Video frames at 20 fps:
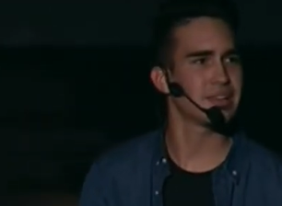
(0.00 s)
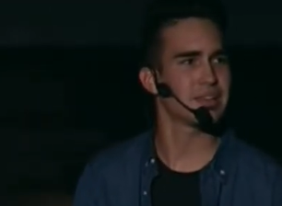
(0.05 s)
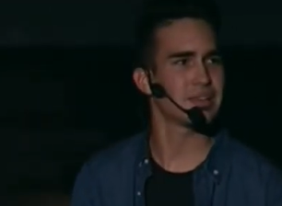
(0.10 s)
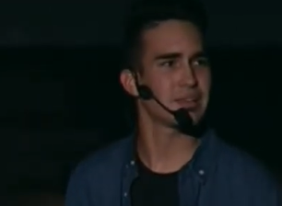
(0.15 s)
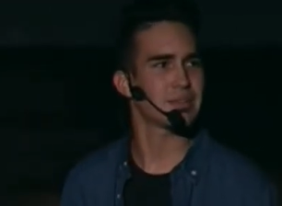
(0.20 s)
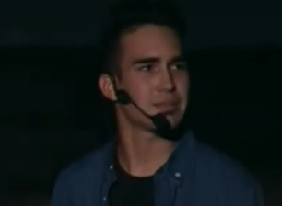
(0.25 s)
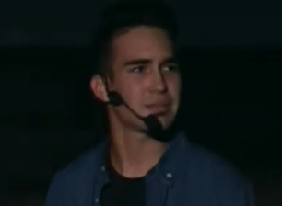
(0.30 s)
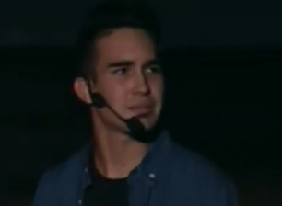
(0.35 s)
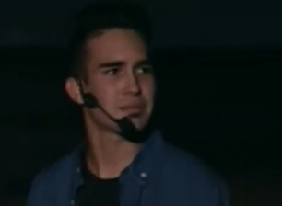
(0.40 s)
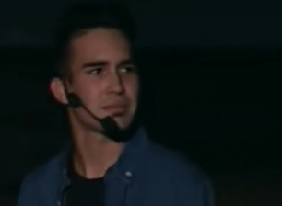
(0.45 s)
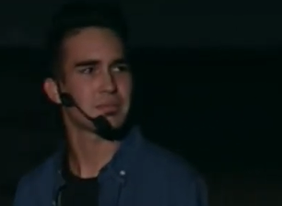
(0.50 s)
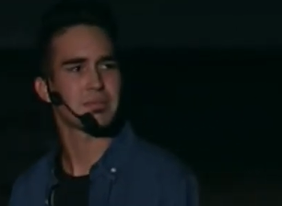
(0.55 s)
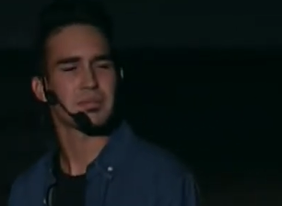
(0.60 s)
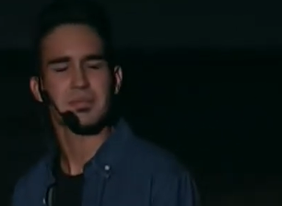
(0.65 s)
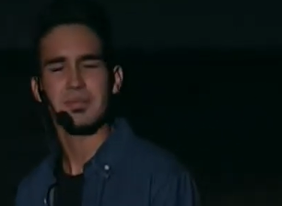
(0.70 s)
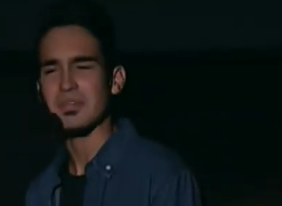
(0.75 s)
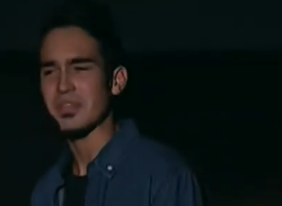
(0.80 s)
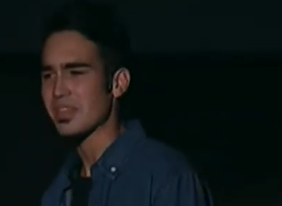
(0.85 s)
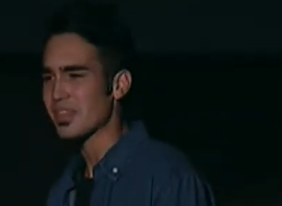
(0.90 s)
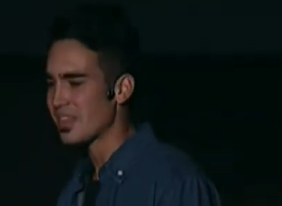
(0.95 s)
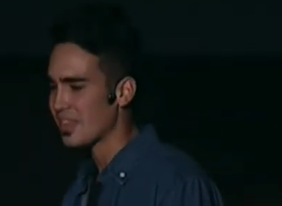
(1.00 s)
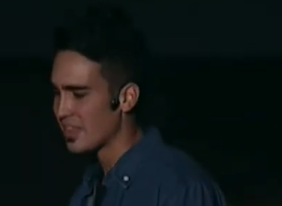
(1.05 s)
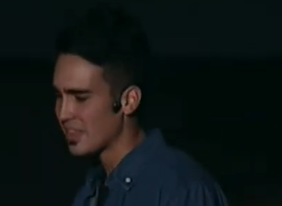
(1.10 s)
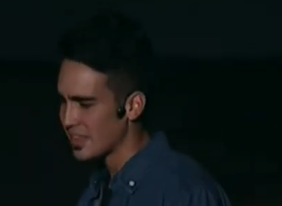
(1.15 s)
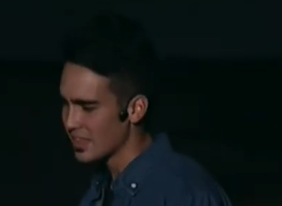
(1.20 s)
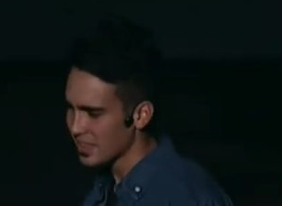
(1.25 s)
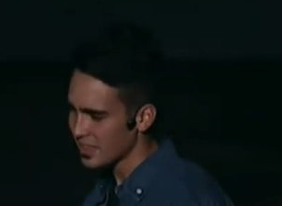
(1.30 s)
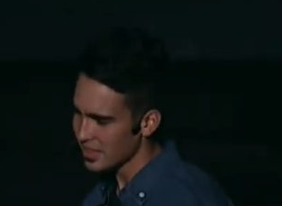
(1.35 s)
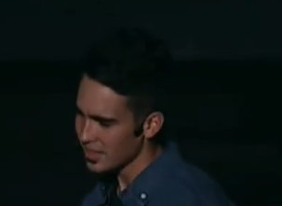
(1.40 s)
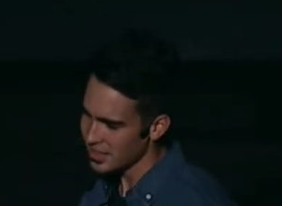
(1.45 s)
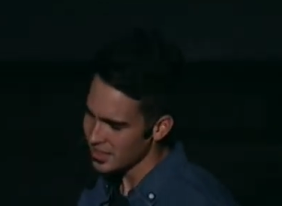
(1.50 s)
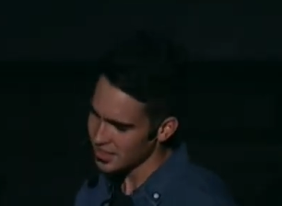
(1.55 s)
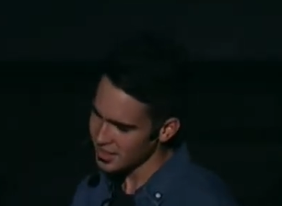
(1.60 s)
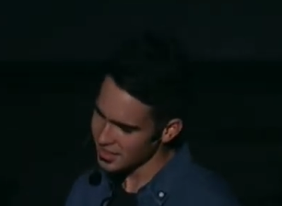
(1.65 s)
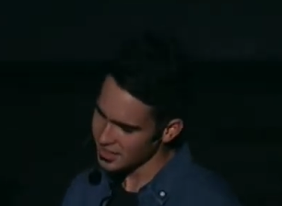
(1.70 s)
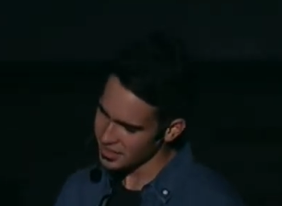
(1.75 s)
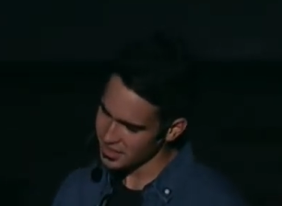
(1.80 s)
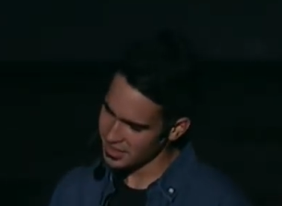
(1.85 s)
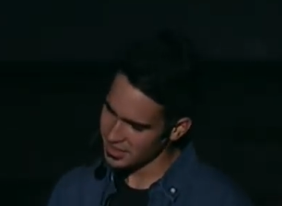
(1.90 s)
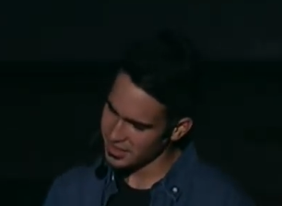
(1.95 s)

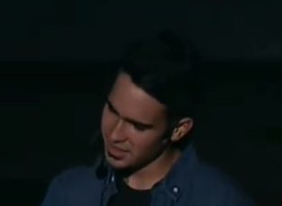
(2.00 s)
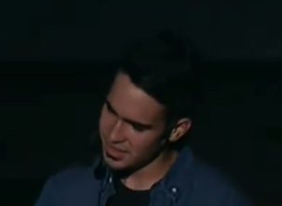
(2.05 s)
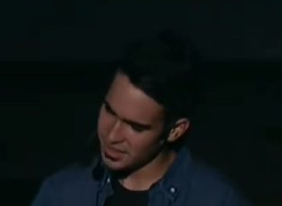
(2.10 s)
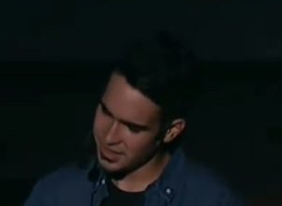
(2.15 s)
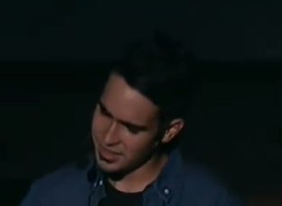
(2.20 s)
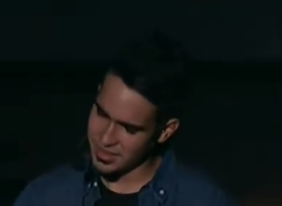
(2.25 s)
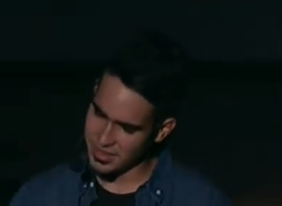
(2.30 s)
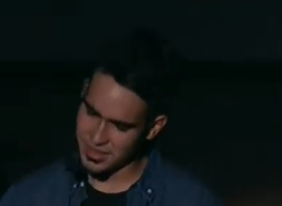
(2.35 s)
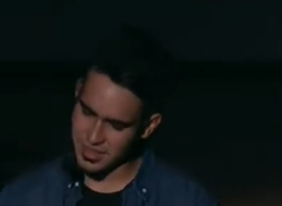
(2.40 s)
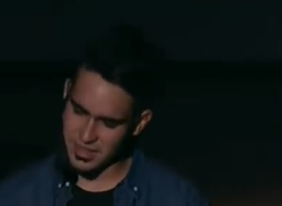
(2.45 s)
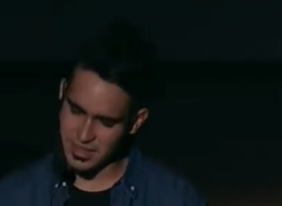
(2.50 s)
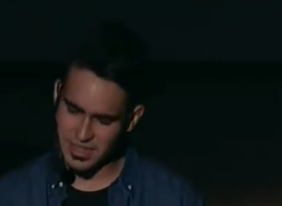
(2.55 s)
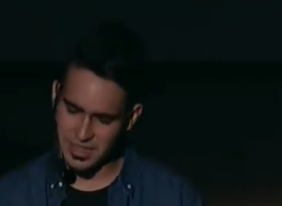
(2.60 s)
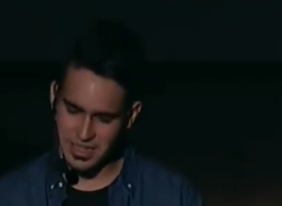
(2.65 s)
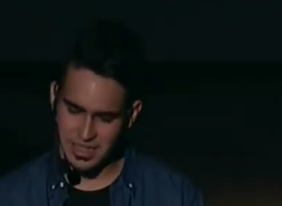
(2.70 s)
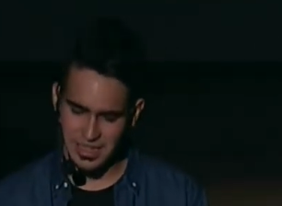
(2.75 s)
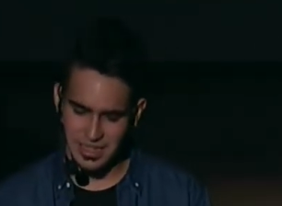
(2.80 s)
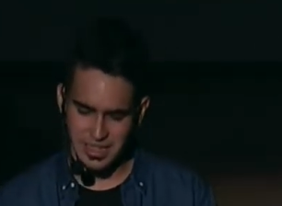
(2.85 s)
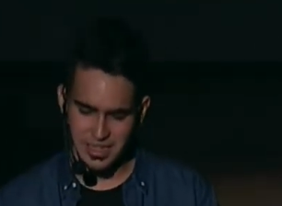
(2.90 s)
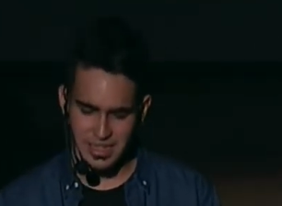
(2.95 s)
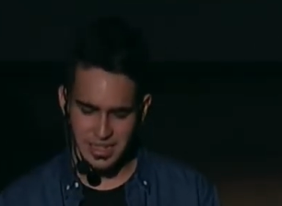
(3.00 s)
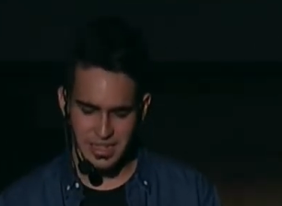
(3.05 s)
No one is speaking in this clip.